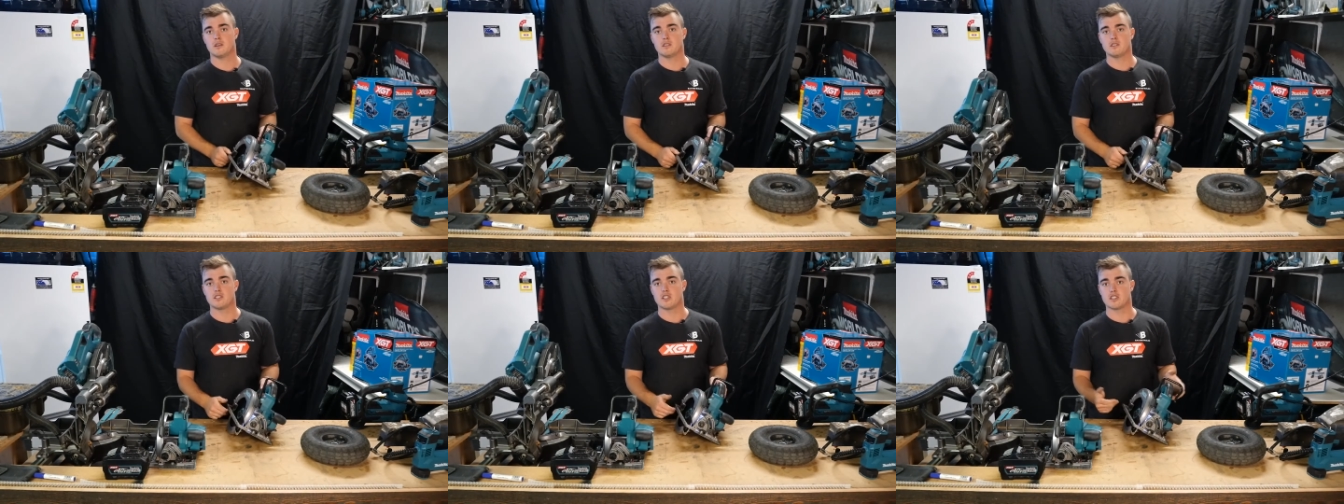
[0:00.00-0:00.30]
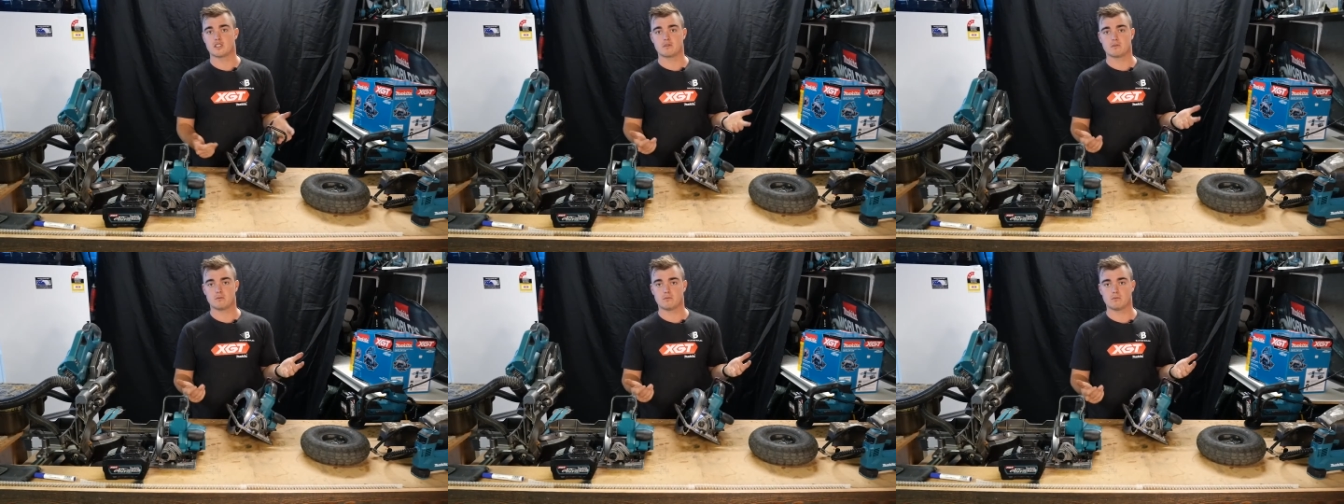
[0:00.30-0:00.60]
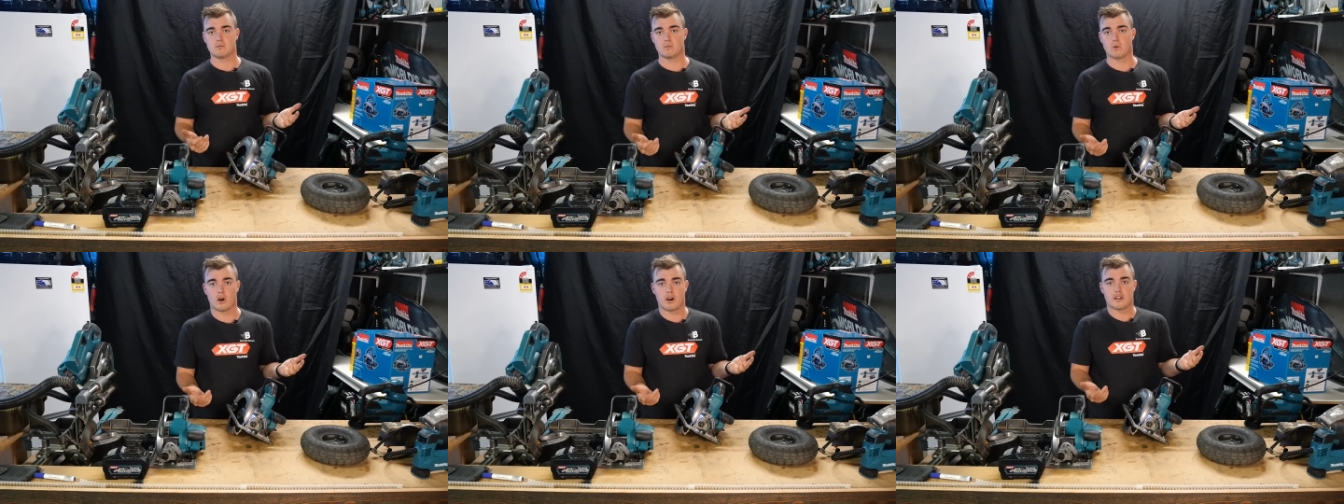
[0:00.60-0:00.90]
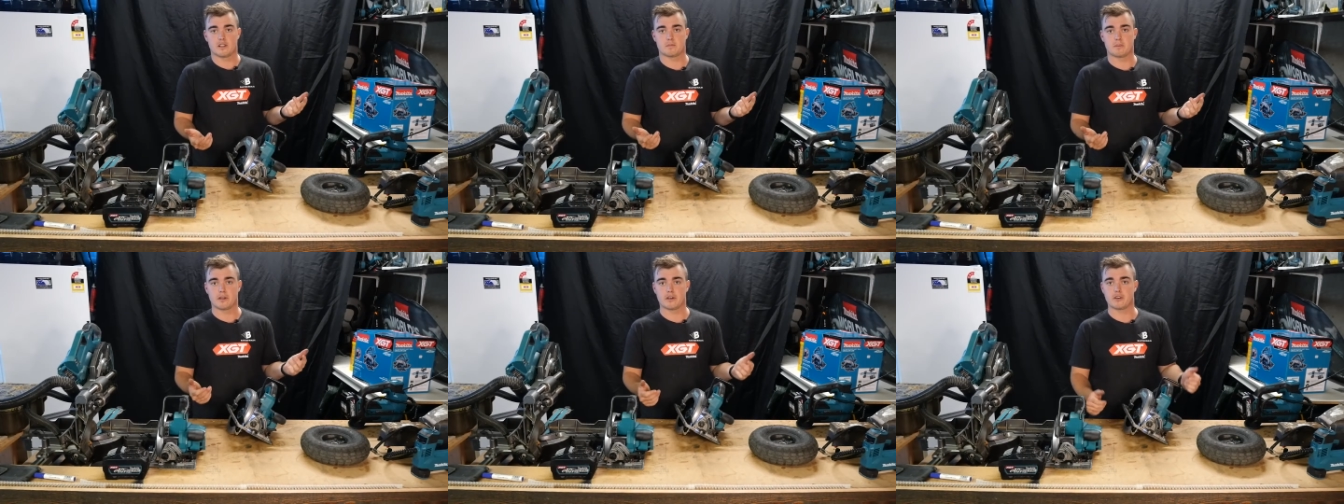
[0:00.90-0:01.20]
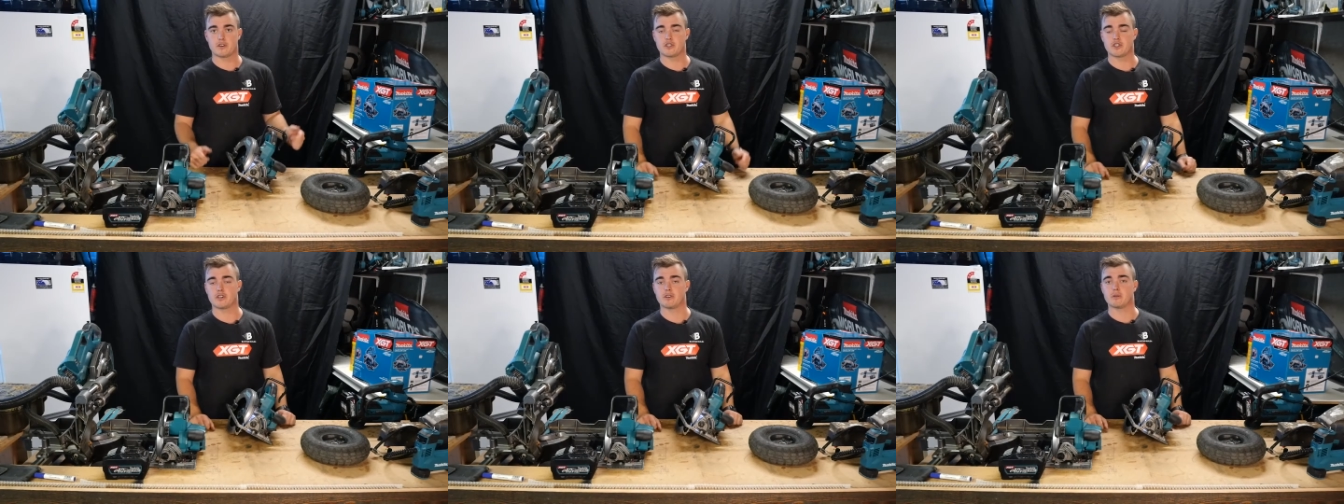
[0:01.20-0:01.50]
just why it's better
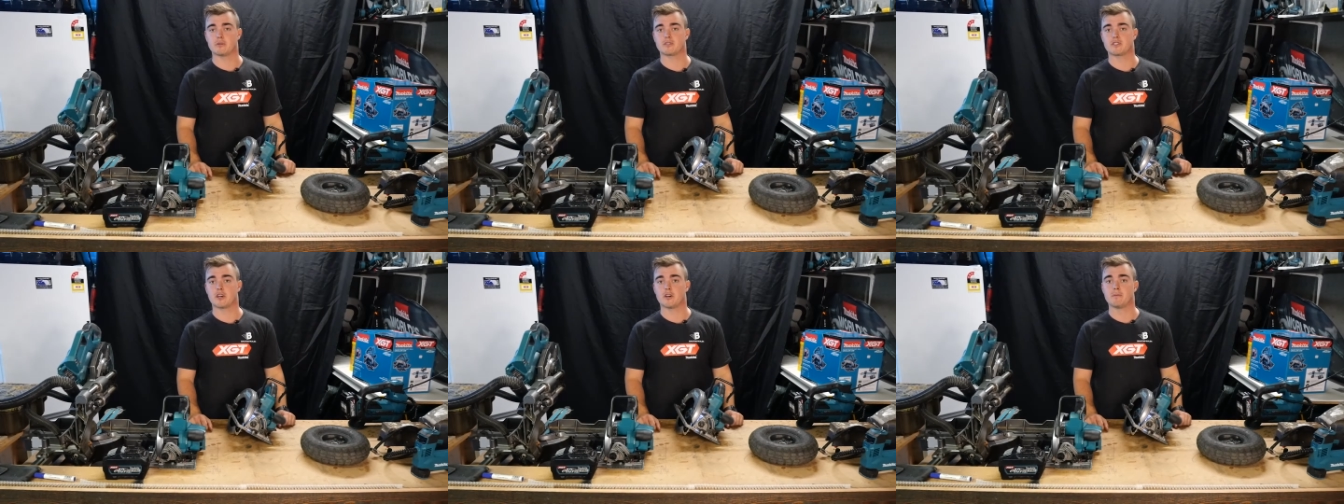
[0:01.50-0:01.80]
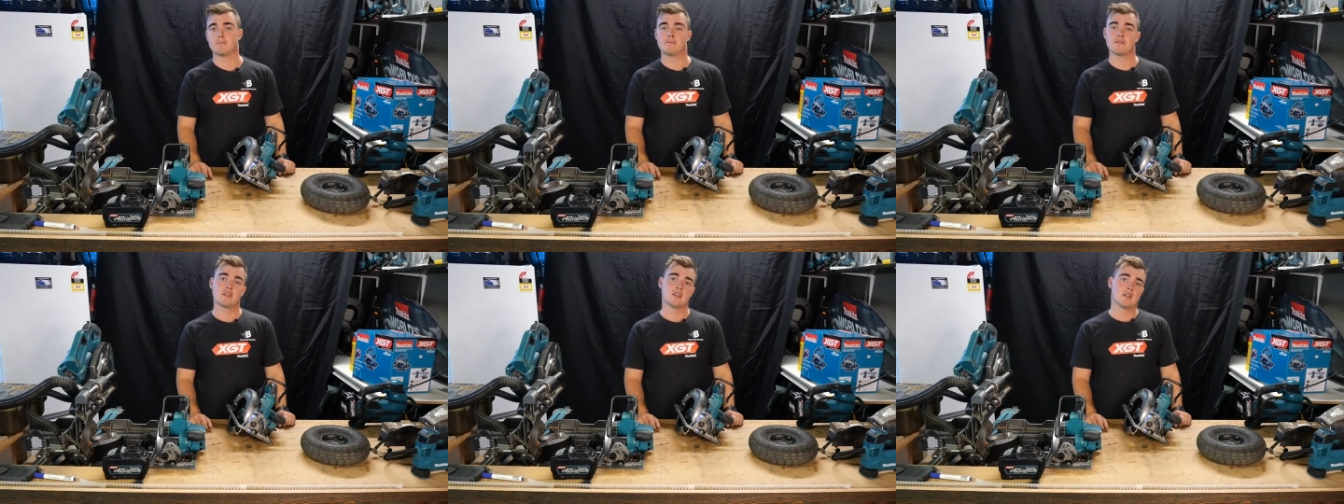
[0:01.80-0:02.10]
in general. So